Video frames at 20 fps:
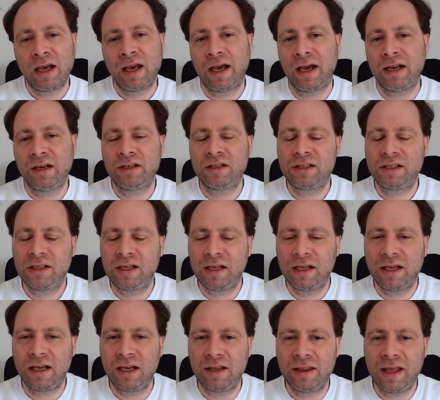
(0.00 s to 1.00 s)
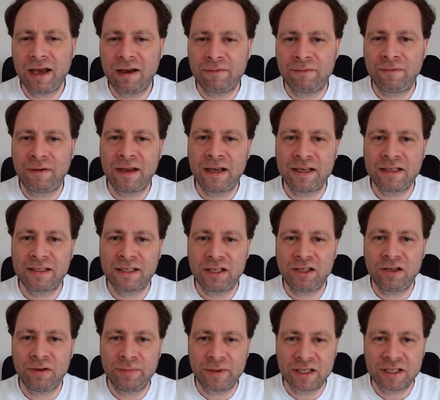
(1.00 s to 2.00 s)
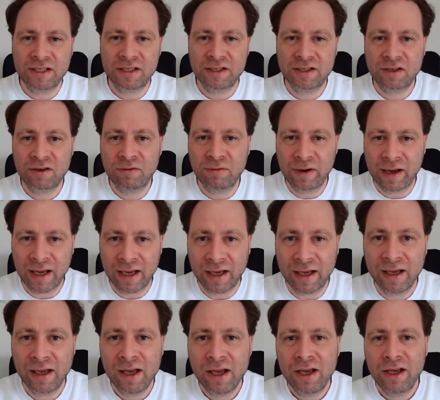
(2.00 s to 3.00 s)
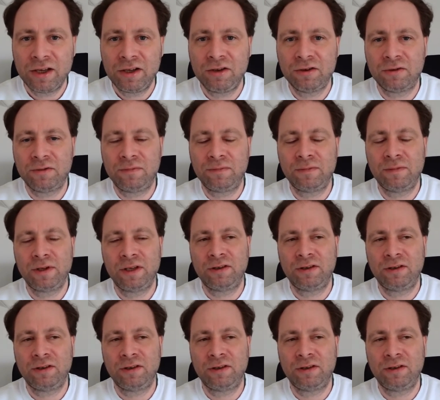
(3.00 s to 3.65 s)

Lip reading: And at that phase in your business career, you'll